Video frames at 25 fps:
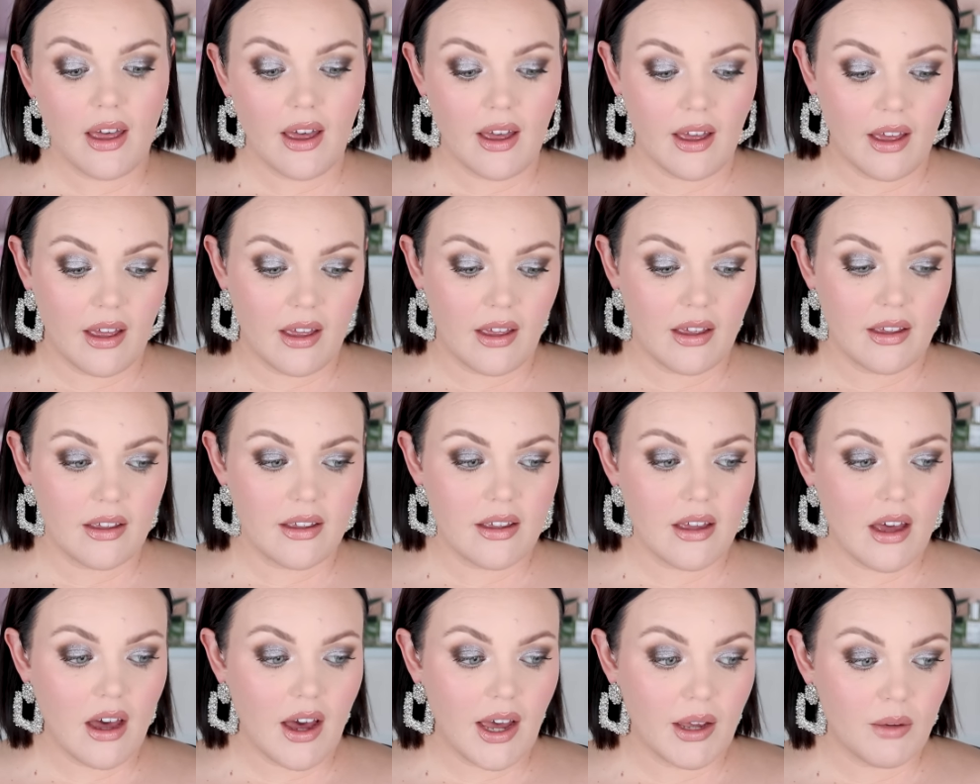
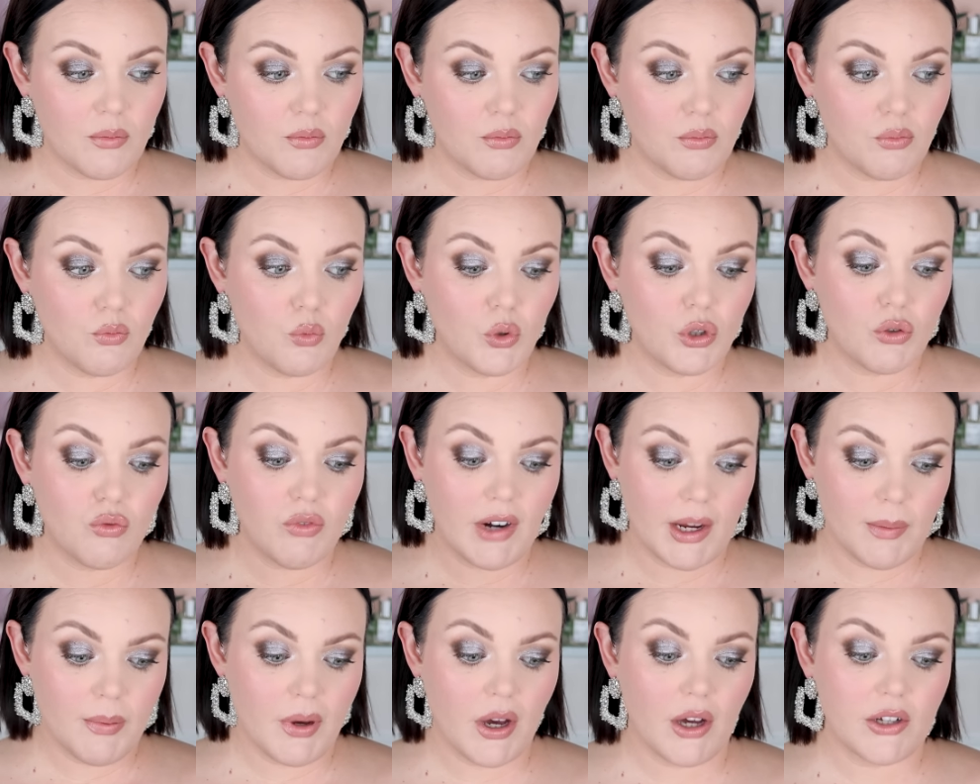I would
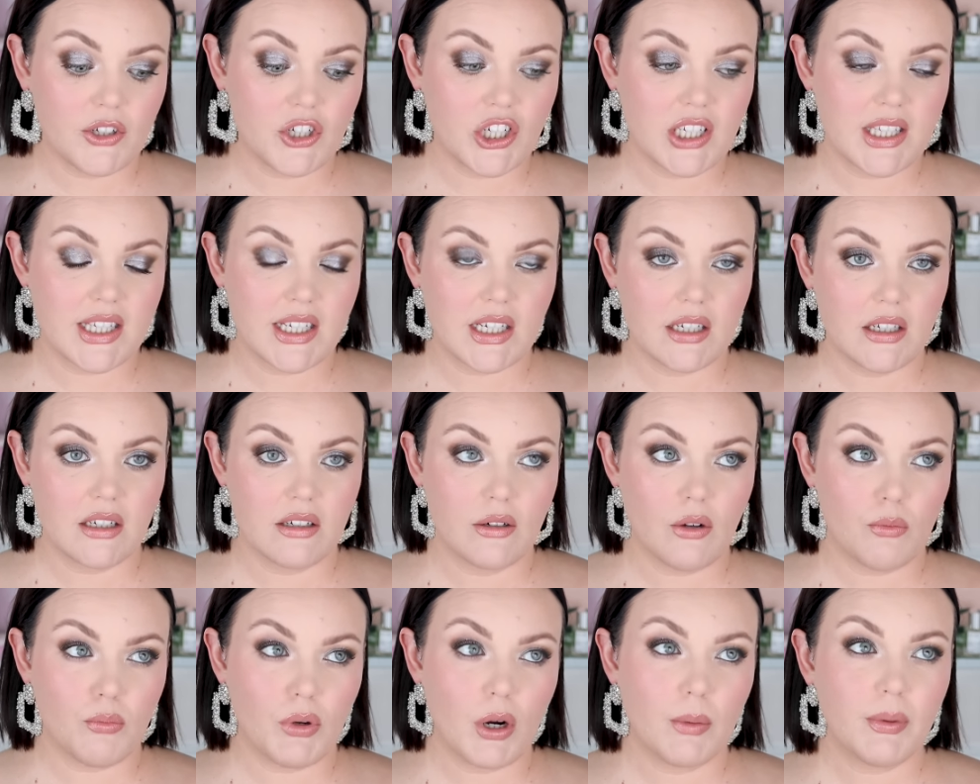repurchase
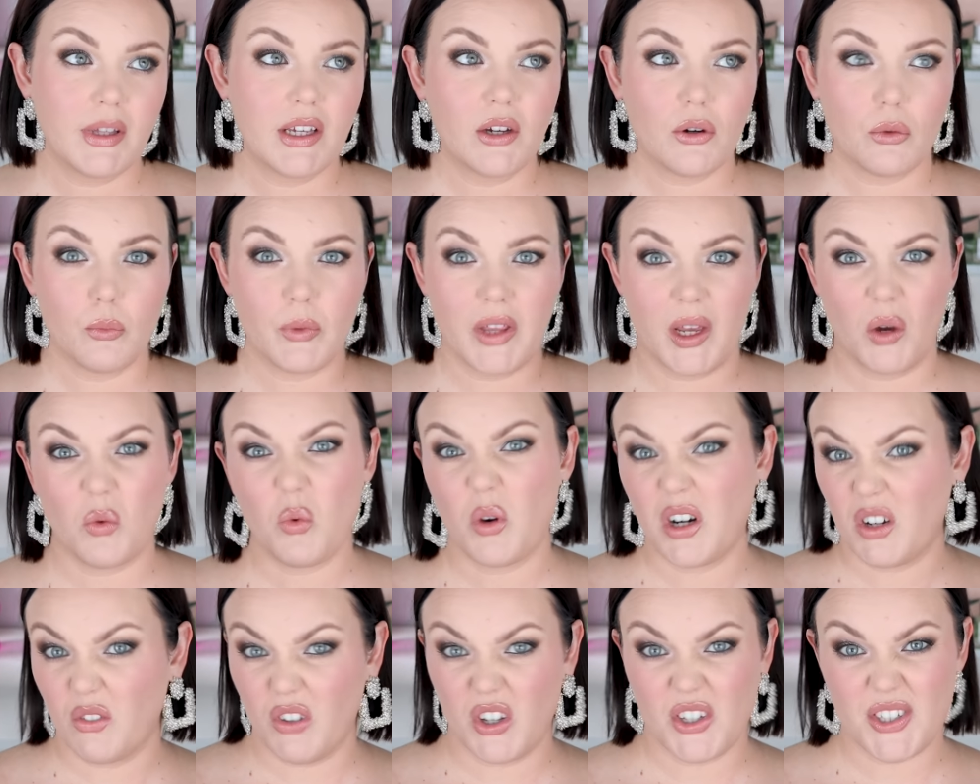it probably on like
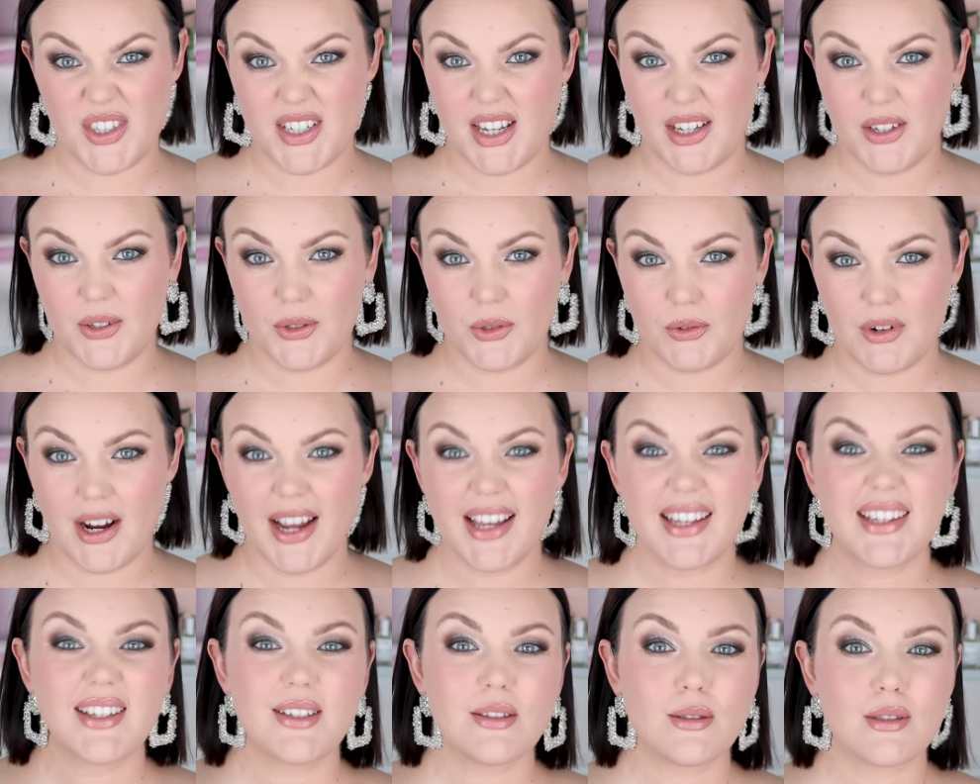one of her sales,
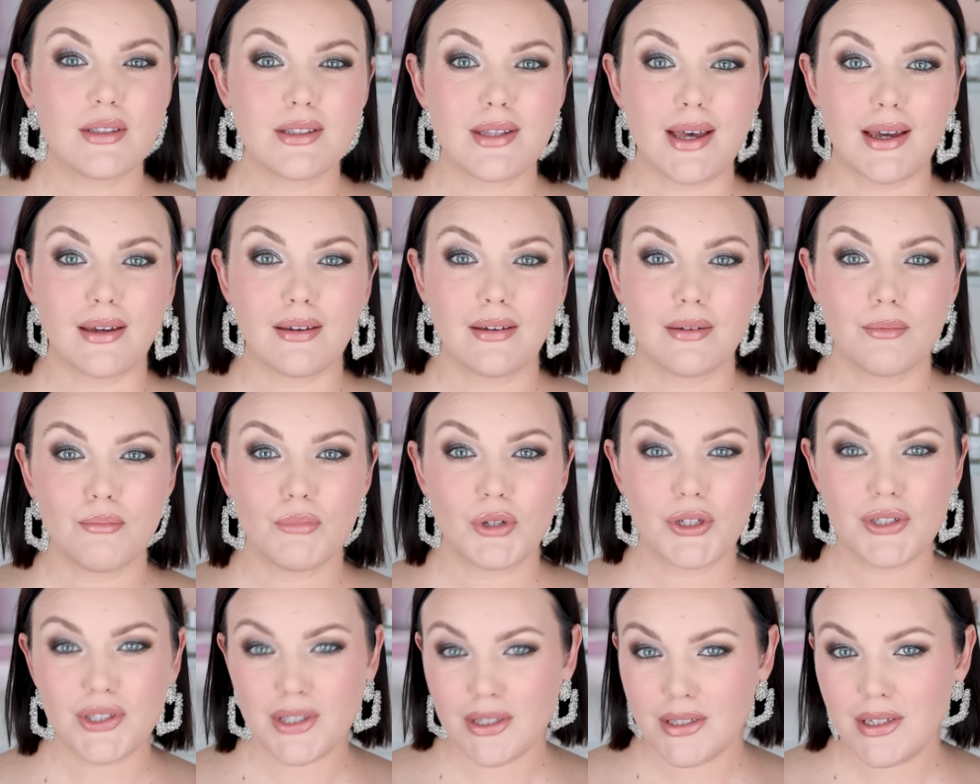right? Because like
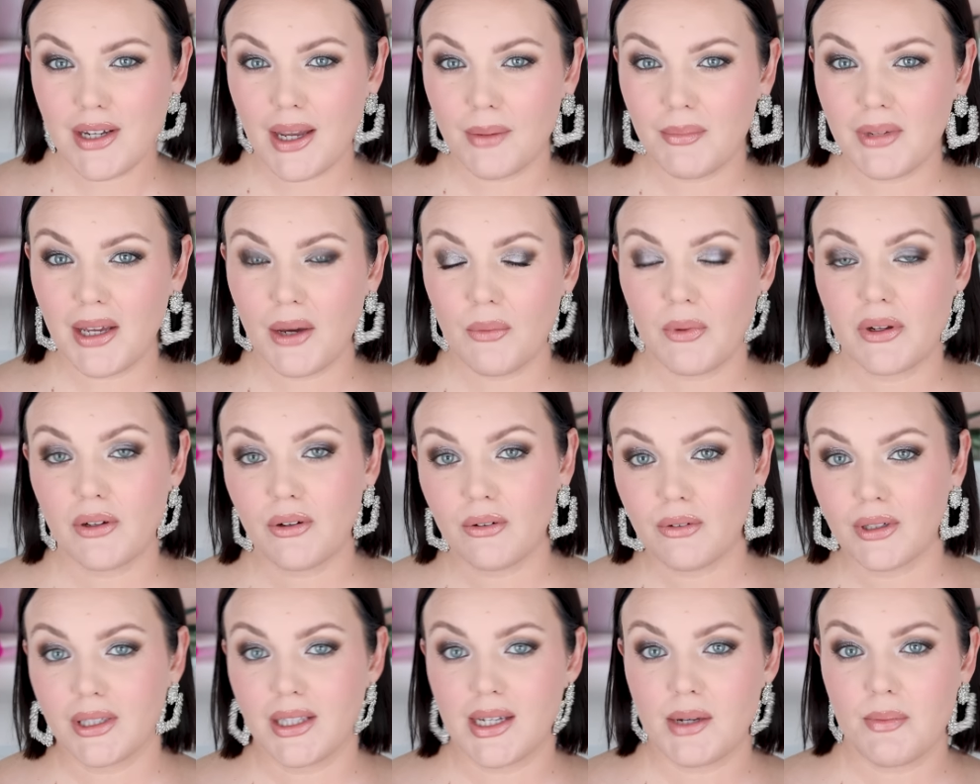most of the time now we're
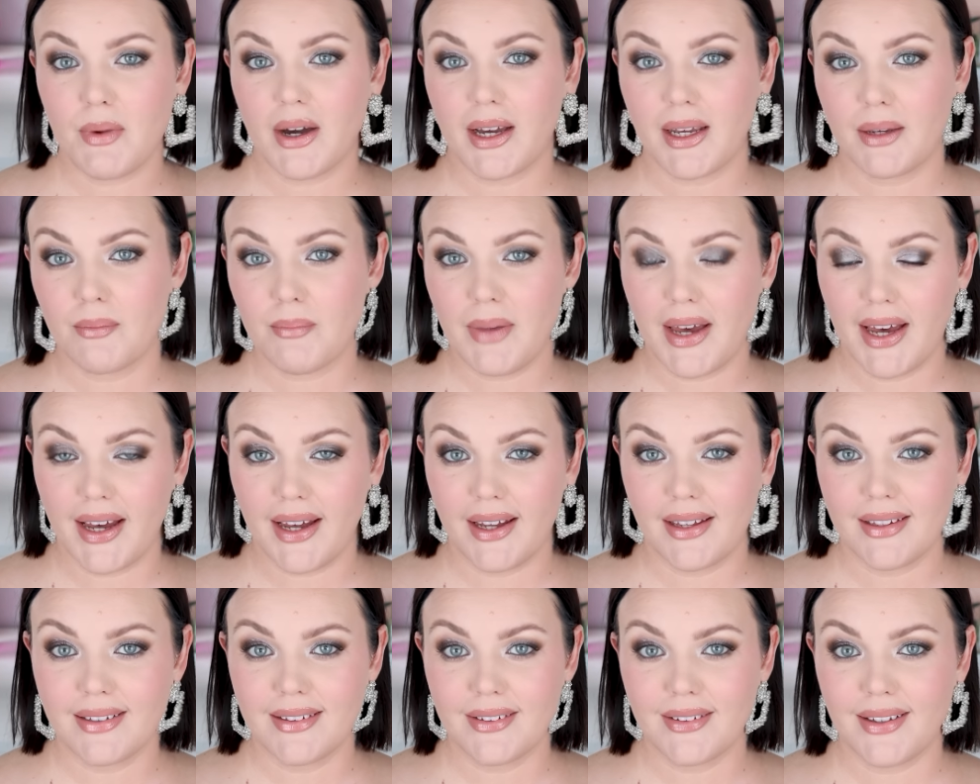not really buying
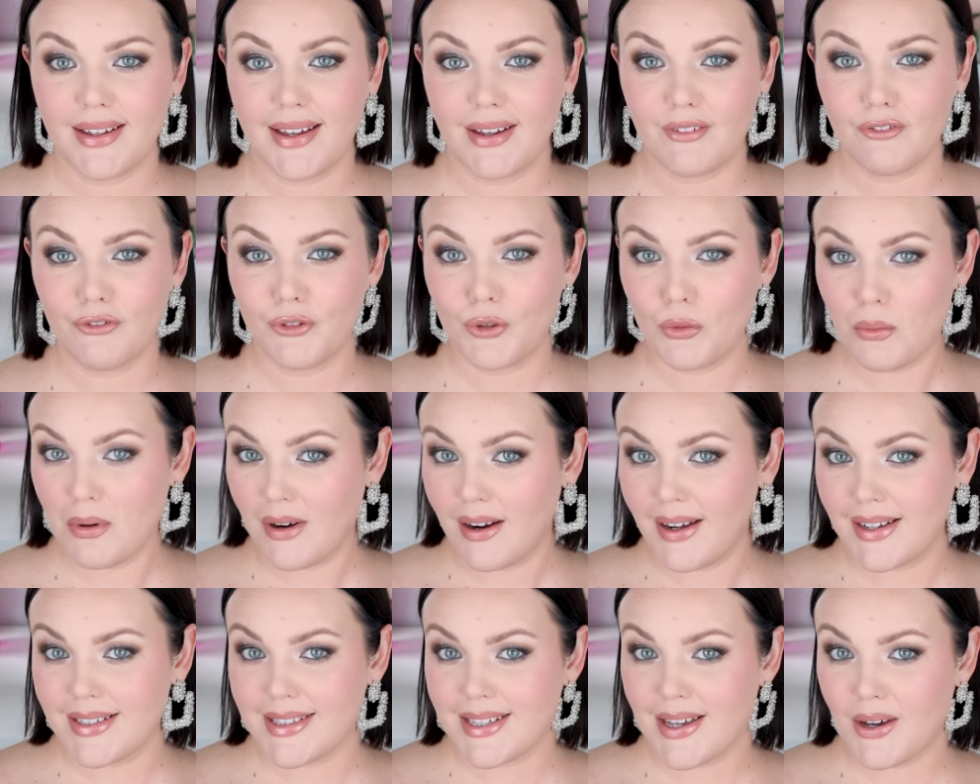Pat at full
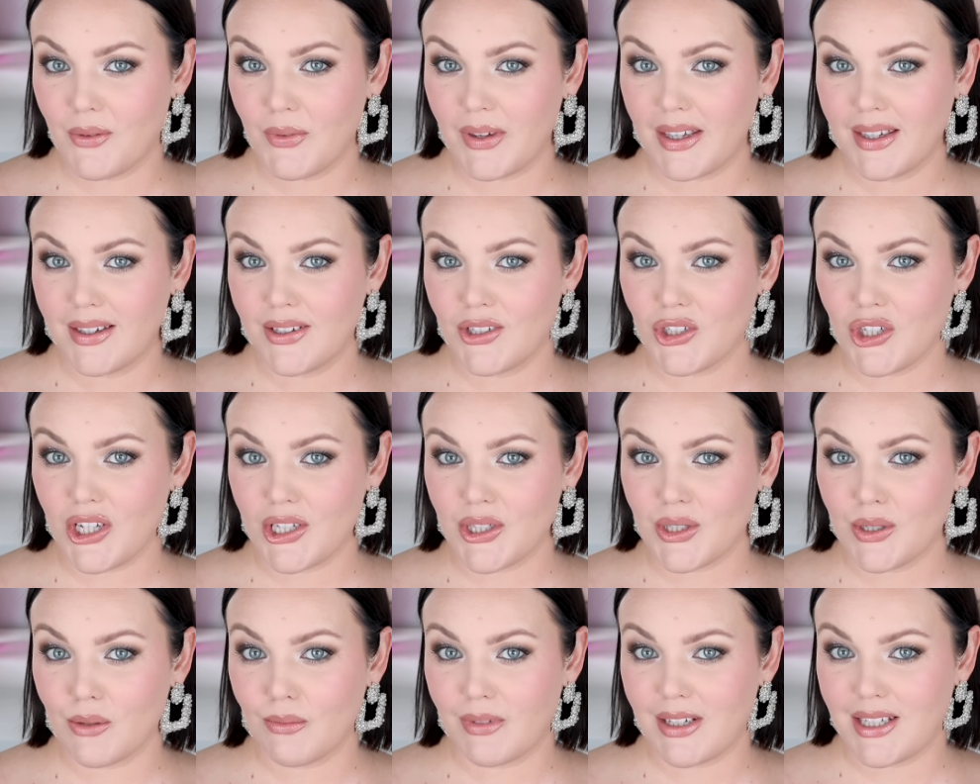price, are we? Because she
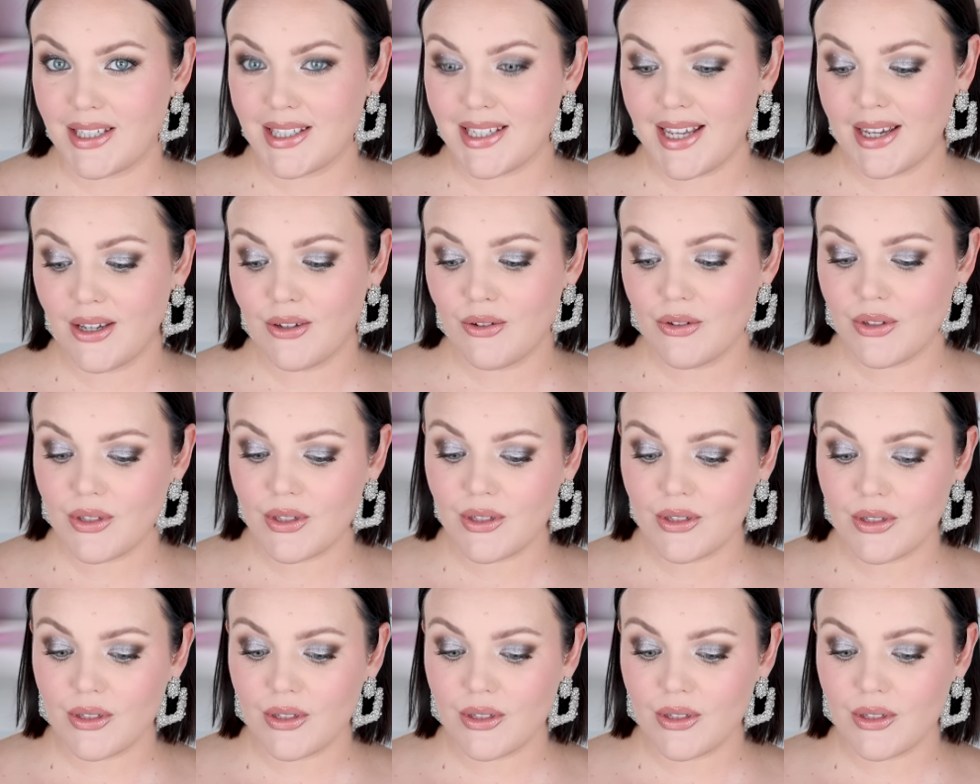has so many sales.